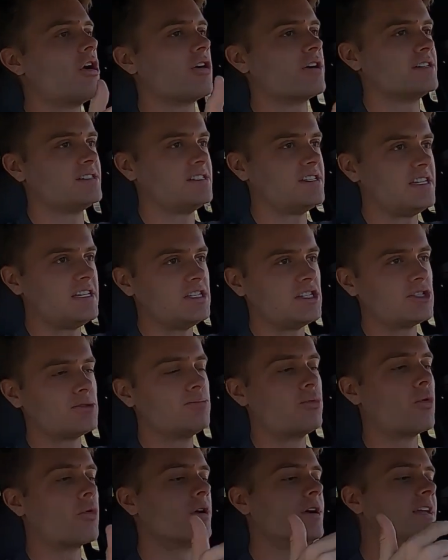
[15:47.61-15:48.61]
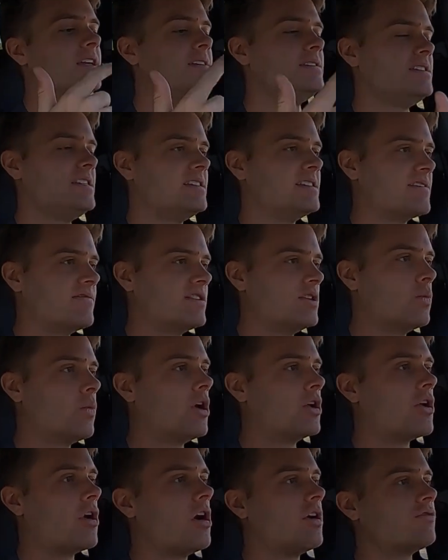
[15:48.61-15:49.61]
RST sporty,
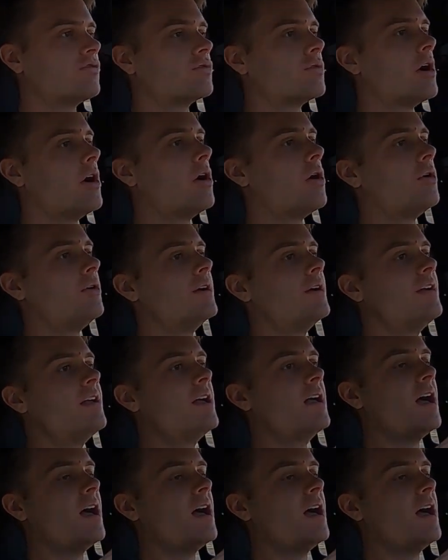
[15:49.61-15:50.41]
Z71 off-road,